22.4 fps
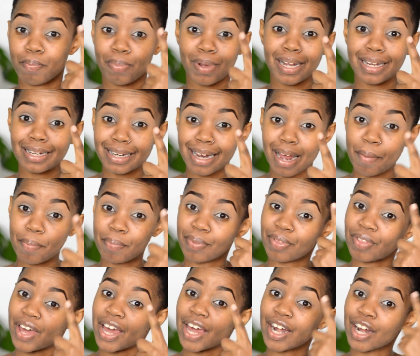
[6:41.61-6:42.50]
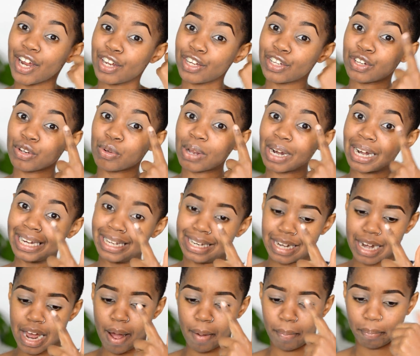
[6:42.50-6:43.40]
build up than to
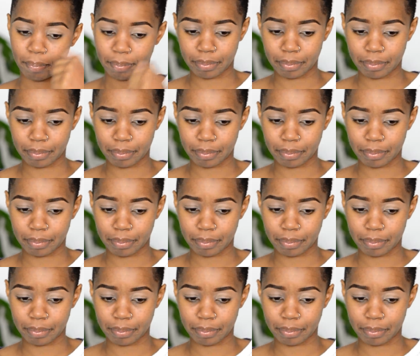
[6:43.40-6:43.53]
clean up.